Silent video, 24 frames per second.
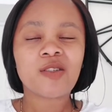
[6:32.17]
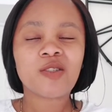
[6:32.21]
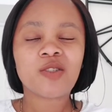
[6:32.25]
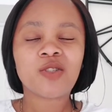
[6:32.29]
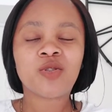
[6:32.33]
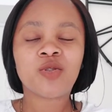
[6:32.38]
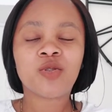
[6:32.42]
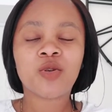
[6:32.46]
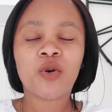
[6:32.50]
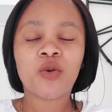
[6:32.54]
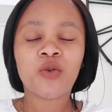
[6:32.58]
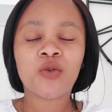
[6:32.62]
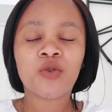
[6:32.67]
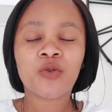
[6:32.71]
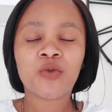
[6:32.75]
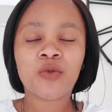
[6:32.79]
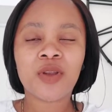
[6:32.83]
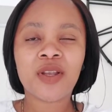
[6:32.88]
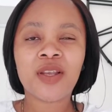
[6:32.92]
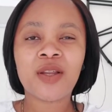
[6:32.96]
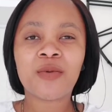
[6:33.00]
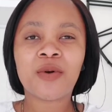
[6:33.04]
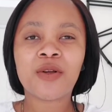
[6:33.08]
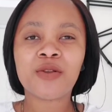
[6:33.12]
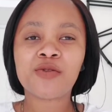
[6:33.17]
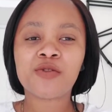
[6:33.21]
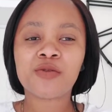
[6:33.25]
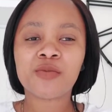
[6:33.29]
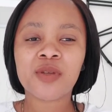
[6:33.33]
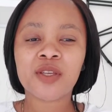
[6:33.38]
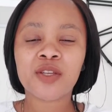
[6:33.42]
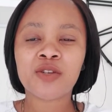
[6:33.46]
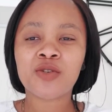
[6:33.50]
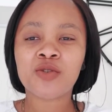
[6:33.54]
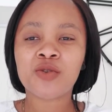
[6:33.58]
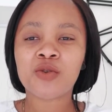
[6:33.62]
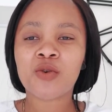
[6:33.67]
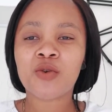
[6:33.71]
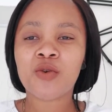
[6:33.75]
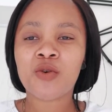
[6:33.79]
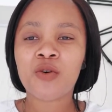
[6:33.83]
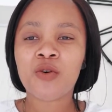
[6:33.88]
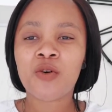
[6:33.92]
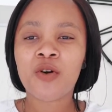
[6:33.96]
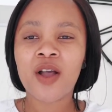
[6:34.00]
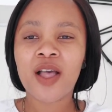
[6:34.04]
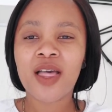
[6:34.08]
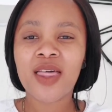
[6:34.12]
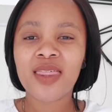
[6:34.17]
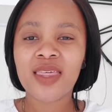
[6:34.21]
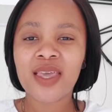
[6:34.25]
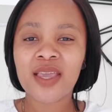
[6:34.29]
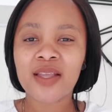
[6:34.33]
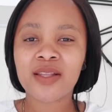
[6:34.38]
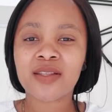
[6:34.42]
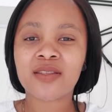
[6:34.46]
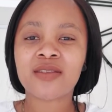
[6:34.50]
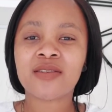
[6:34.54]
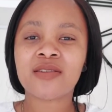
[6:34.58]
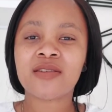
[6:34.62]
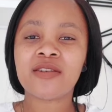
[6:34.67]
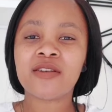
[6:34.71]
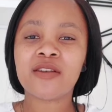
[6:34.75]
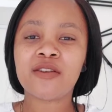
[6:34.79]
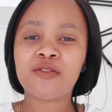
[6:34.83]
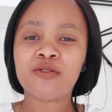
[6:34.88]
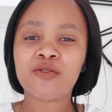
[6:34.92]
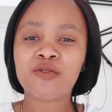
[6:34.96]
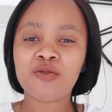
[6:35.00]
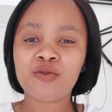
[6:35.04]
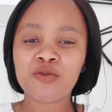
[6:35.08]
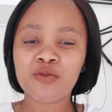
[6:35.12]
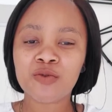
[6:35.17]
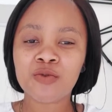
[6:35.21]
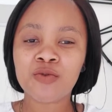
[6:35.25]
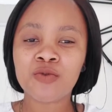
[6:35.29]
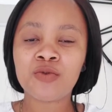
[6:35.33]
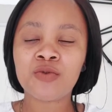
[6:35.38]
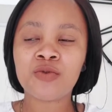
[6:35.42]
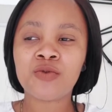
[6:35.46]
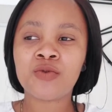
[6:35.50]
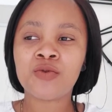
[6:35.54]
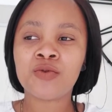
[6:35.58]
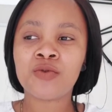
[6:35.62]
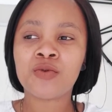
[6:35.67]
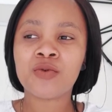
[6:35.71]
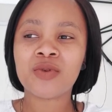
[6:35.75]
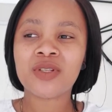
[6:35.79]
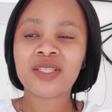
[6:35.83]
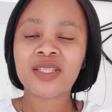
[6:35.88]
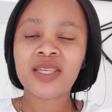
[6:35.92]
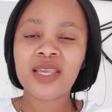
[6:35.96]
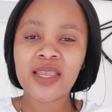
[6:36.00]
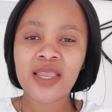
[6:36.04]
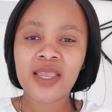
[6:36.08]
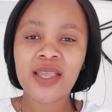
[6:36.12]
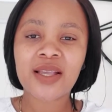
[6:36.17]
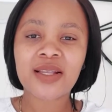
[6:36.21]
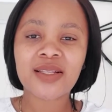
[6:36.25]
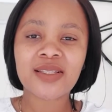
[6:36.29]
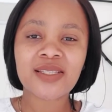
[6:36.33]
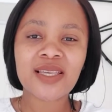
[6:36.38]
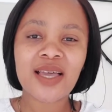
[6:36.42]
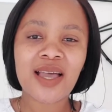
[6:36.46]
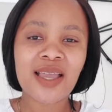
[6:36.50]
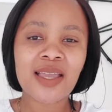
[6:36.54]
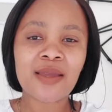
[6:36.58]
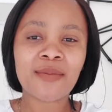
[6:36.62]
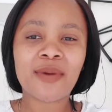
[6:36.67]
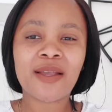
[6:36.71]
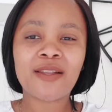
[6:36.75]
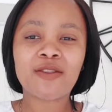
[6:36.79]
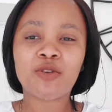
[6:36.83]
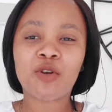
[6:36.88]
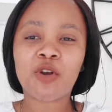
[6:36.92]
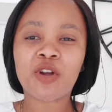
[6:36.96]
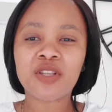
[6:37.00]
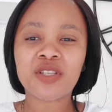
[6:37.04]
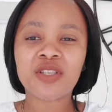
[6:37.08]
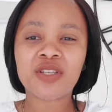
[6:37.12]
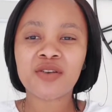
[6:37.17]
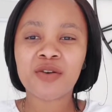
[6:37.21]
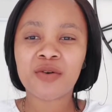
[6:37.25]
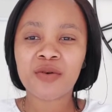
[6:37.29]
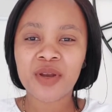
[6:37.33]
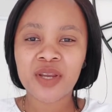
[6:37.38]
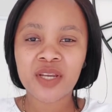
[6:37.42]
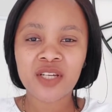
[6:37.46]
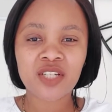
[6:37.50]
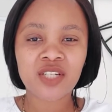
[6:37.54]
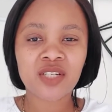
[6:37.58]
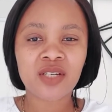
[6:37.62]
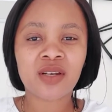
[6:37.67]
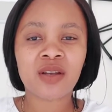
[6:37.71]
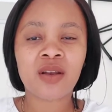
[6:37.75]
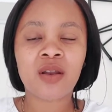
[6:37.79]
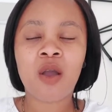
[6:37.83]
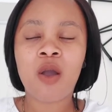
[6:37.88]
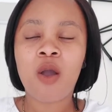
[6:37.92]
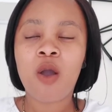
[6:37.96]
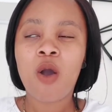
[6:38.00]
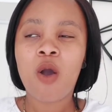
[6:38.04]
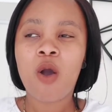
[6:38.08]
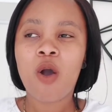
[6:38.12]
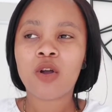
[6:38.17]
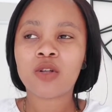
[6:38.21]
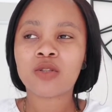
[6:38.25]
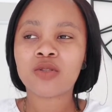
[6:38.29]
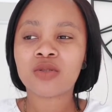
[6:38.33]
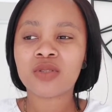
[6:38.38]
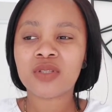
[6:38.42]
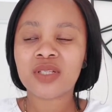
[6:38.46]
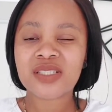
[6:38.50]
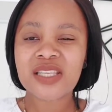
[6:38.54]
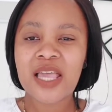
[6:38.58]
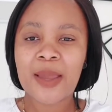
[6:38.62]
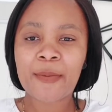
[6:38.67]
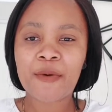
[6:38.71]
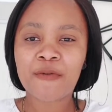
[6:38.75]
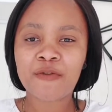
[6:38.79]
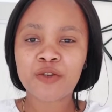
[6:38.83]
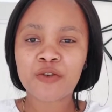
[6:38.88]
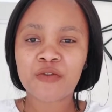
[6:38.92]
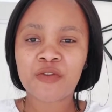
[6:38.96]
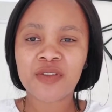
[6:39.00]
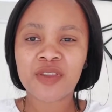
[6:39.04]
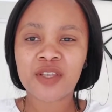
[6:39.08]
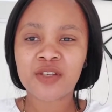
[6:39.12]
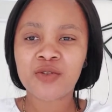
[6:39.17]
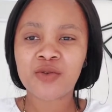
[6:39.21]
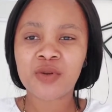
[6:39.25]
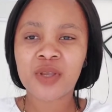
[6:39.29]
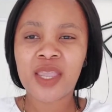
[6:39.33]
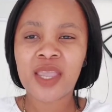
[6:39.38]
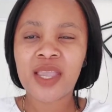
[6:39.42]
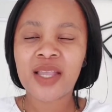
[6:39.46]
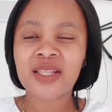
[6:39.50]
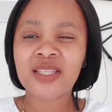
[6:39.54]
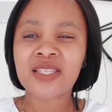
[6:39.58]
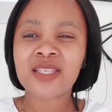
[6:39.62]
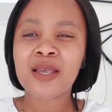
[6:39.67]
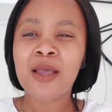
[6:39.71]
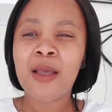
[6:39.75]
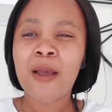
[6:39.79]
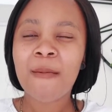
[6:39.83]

So you really want to make sure that you take time and consideration onto the type of sofa that you get.